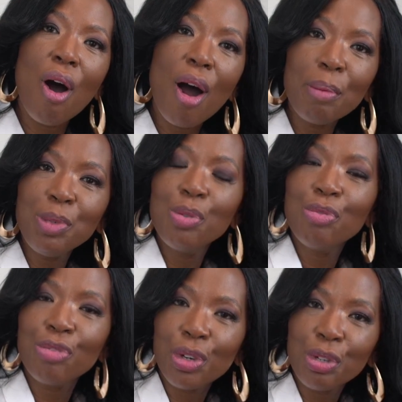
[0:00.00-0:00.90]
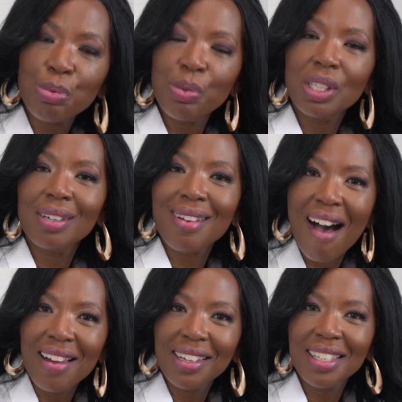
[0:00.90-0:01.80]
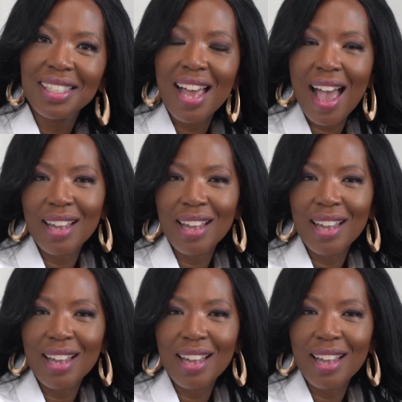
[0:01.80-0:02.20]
arm you first with the knowledge